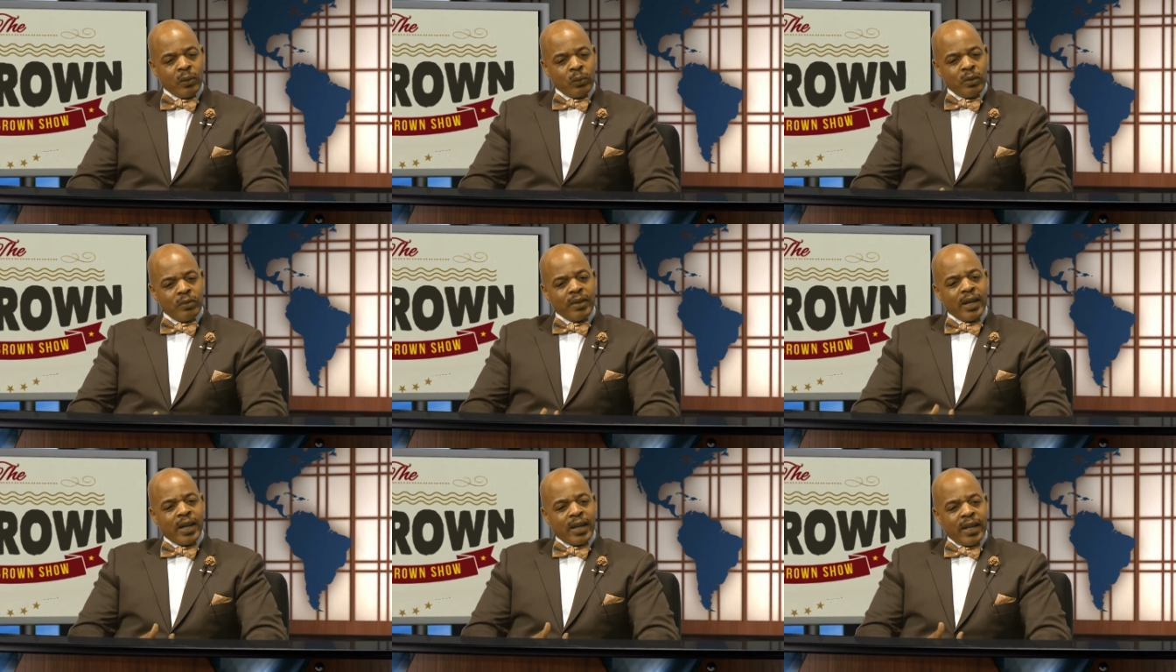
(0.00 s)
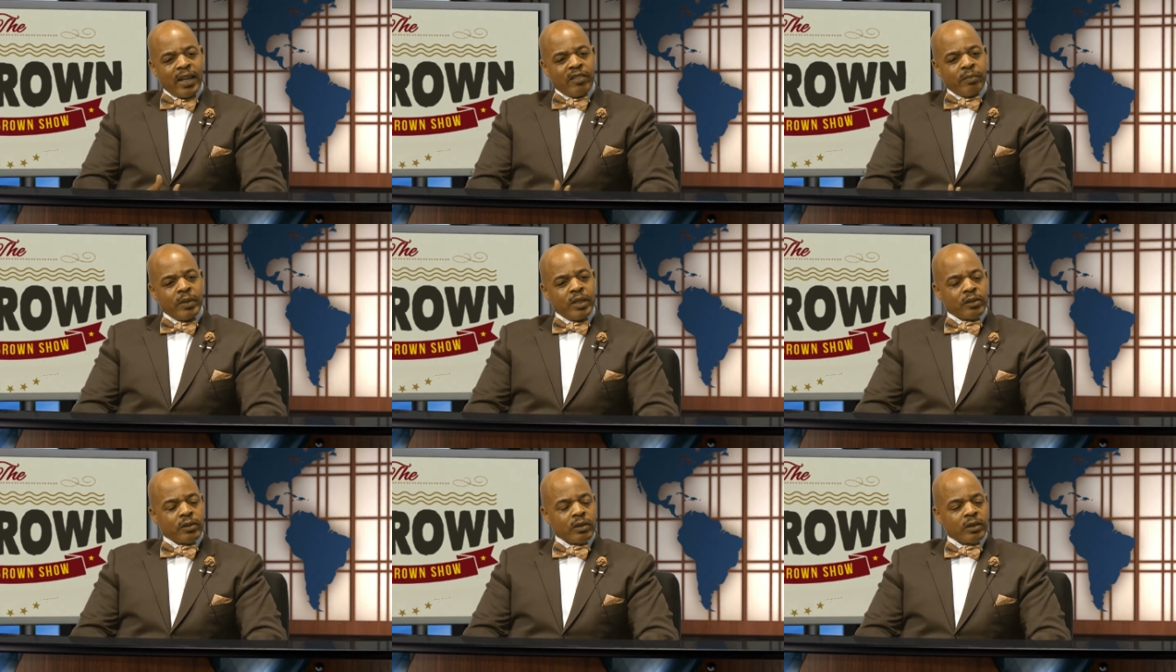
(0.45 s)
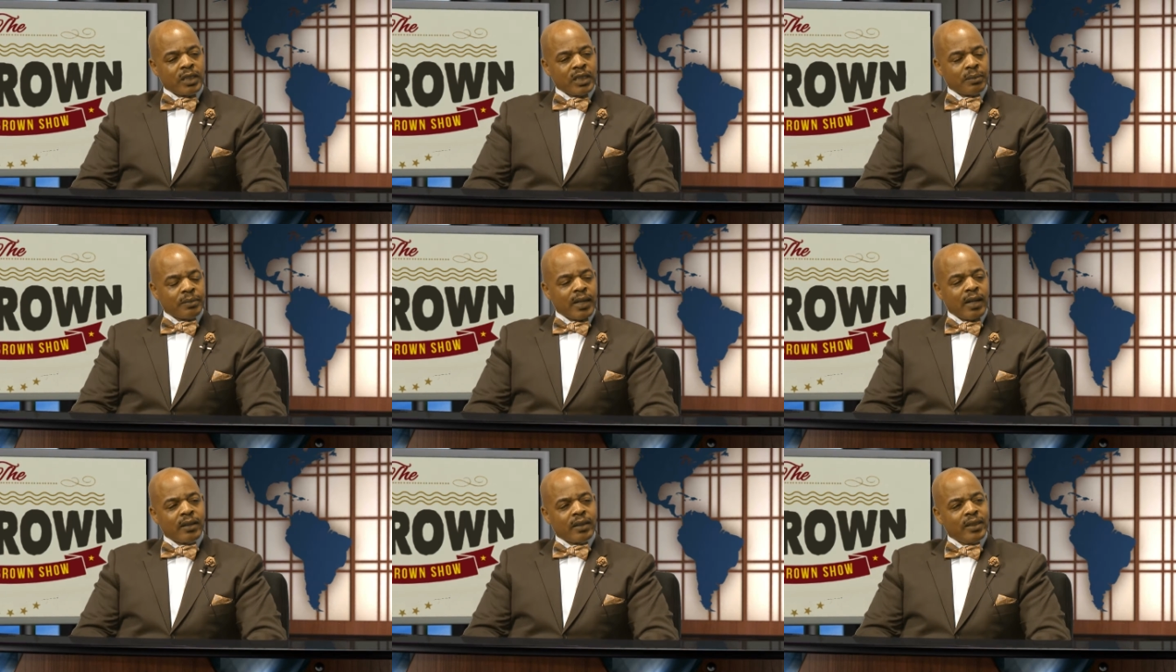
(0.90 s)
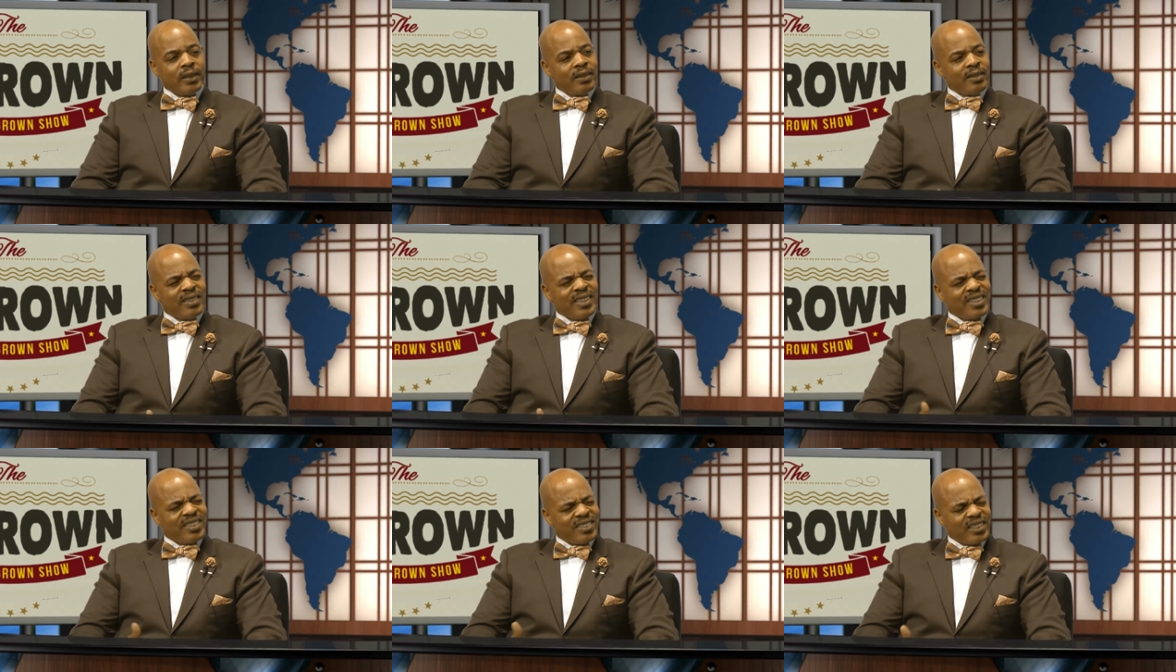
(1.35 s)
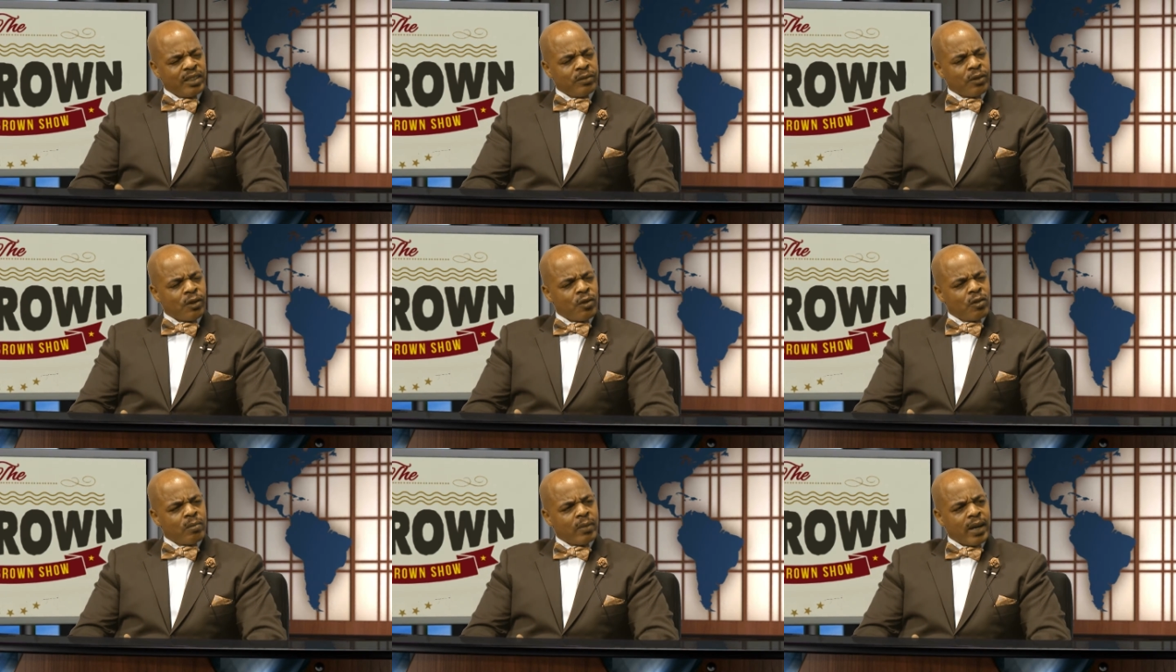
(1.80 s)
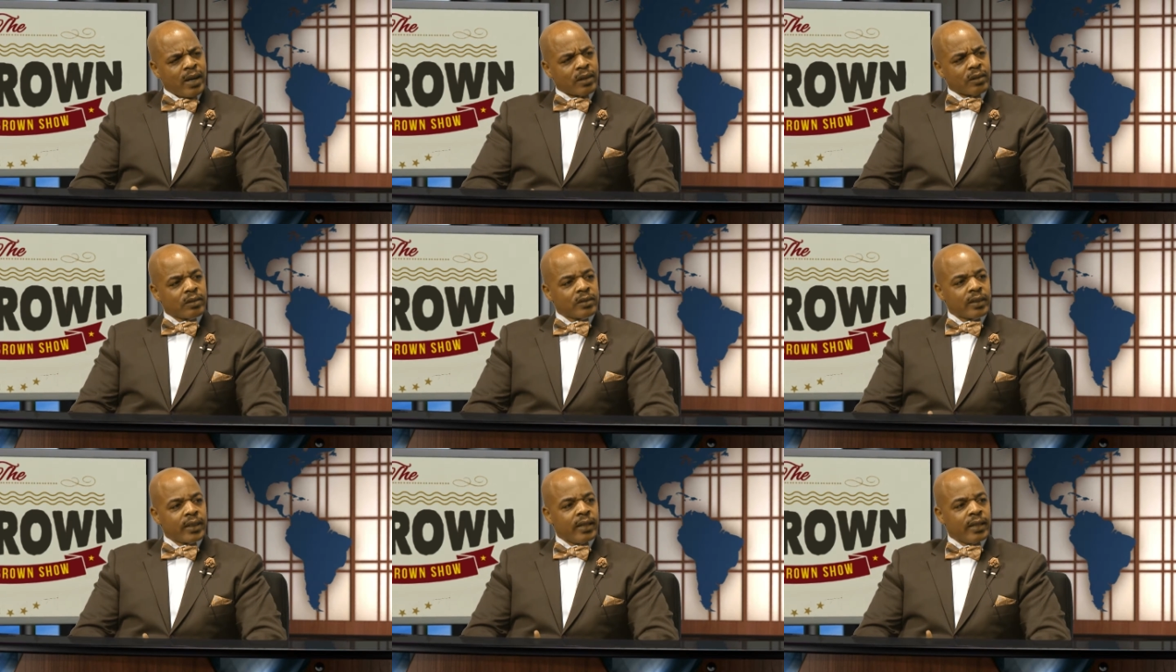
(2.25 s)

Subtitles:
We've got to have mentorships. Our kids need to see role models.